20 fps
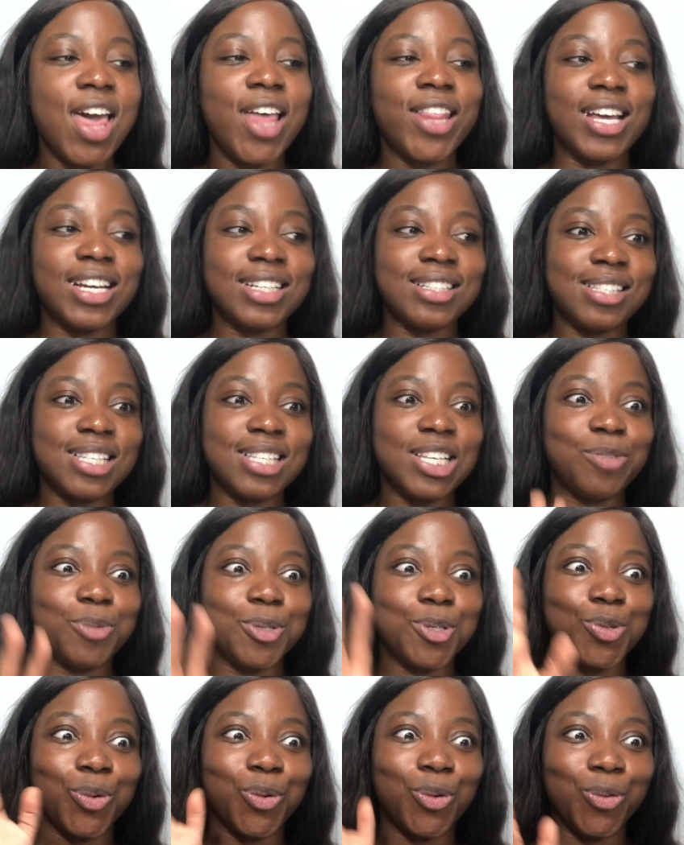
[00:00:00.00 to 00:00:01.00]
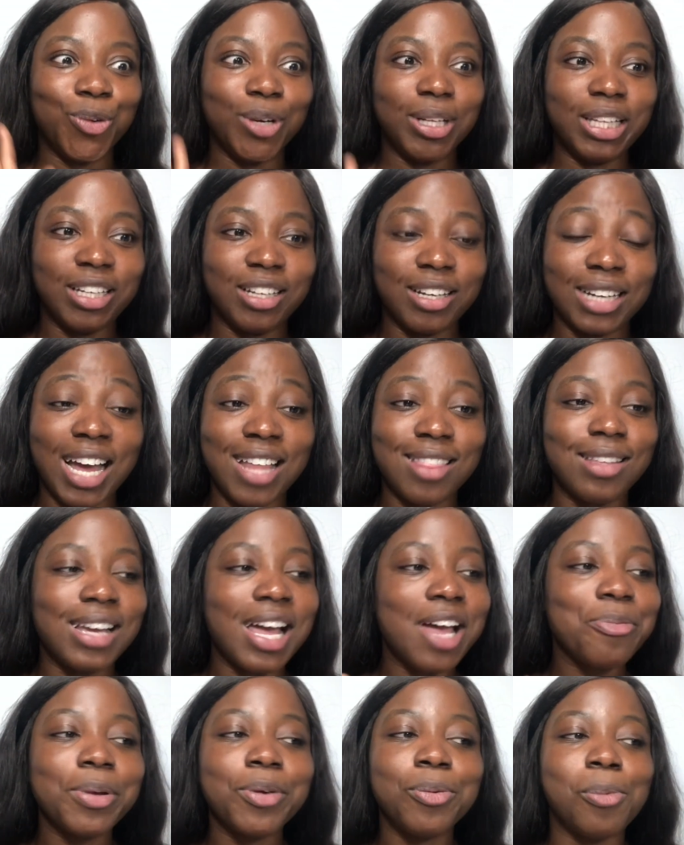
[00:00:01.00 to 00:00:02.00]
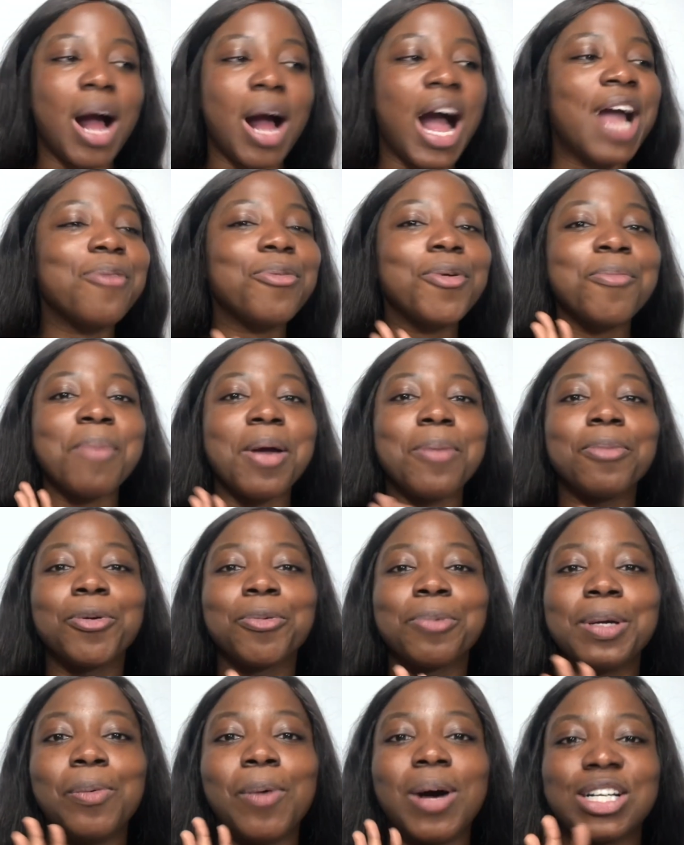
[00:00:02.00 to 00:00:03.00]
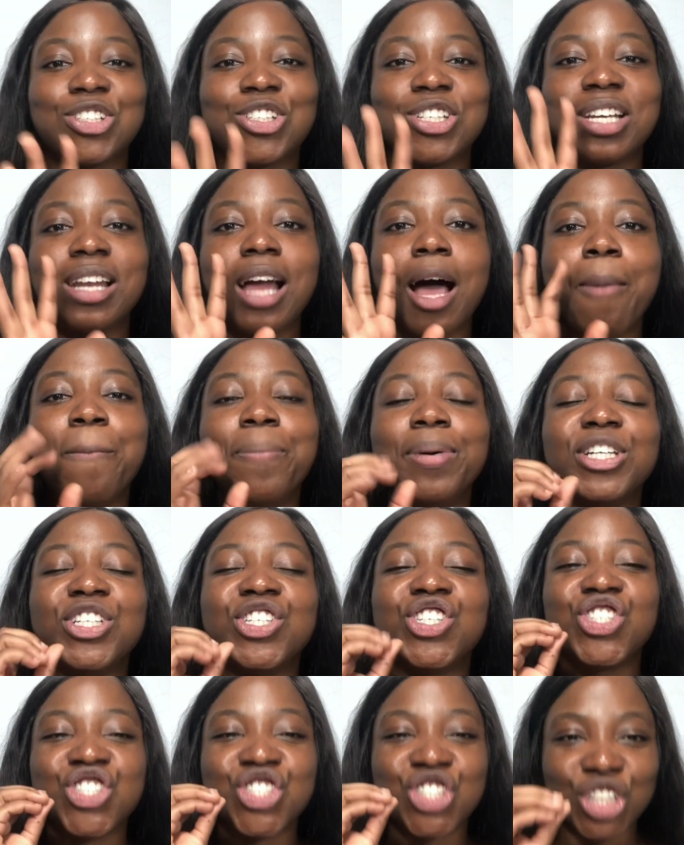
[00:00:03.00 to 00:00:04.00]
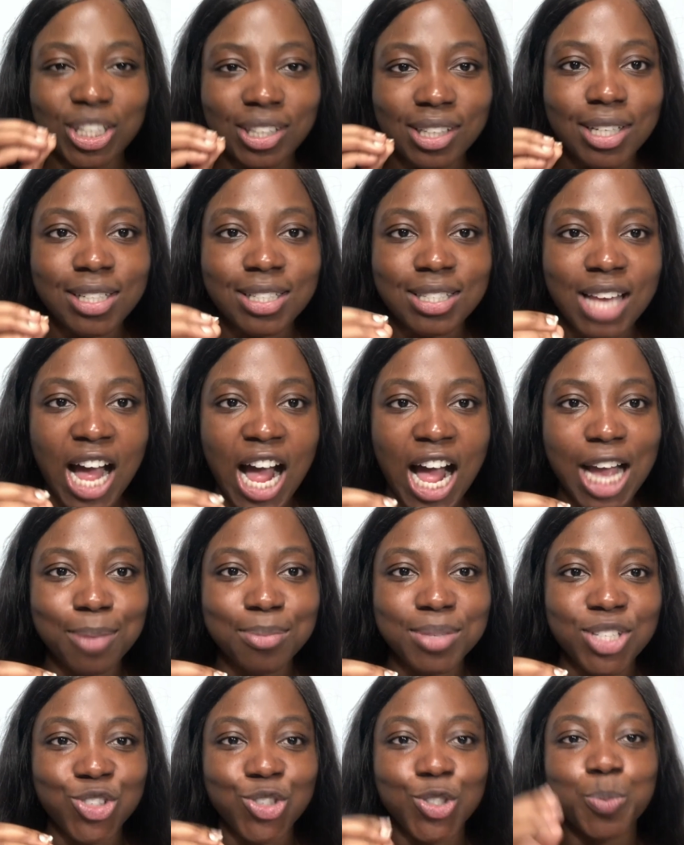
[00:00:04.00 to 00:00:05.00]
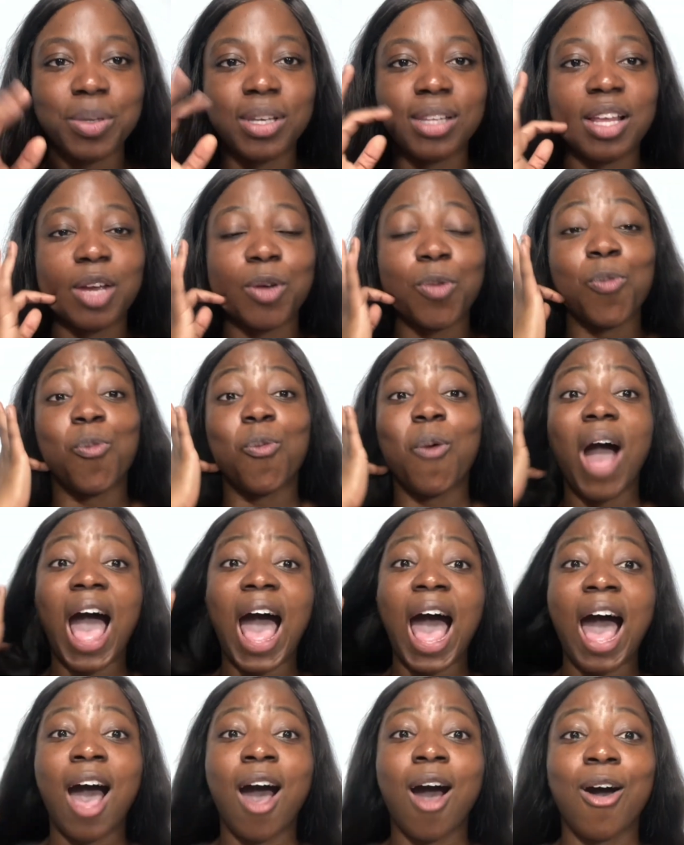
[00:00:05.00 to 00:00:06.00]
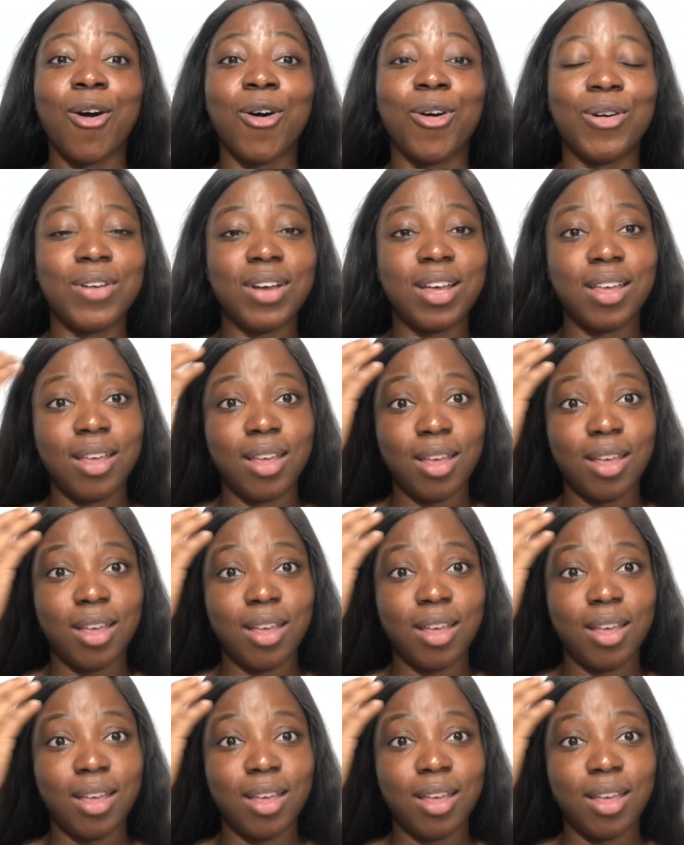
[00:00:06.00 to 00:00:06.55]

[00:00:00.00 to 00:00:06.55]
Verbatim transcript: That scene was really good. I think I, re I remember rewatching it a bajillion times and just being like, wow,